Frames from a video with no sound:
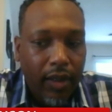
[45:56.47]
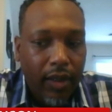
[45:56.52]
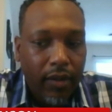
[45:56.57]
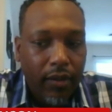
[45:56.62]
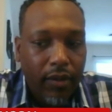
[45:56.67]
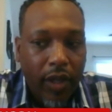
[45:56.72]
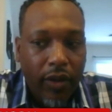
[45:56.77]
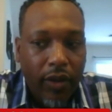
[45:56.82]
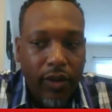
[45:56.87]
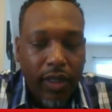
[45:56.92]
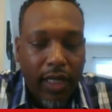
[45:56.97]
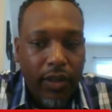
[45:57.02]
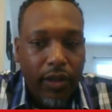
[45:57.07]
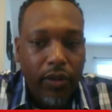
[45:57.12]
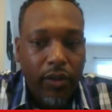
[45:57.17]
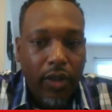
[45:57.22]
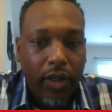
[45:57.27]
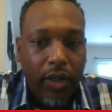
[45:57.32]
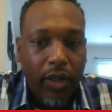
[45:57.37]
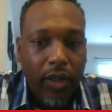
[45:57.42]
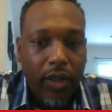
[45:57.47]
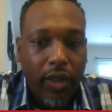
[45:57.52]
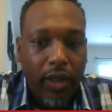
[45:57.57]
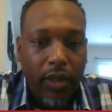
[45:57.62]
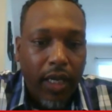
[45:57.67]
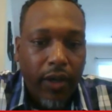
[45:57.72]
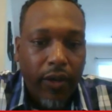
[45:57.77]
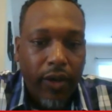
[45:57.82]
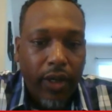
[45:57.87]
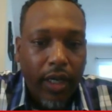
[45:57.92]
the weather's not too good in
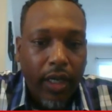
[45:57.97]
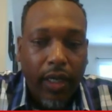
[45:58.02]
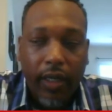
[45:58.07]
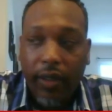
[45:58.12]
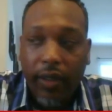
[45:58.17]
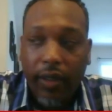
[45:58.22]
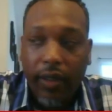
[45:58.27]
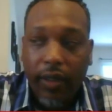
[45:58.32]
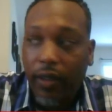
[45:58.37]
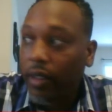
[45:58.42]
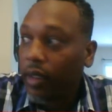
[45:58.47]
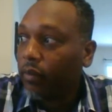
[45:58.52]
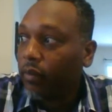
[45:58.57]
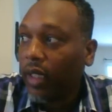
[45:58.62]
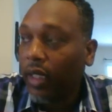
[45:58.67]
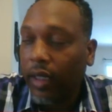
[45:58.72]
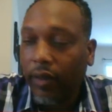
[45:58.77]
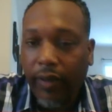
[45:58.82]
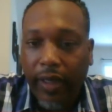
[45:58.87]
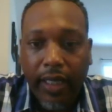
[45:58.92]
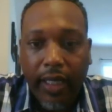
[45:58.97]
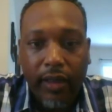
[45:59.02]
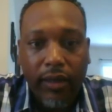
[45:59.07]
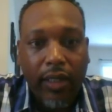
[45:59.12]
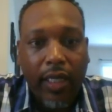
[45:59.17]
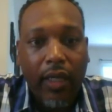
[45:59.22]
my area right now.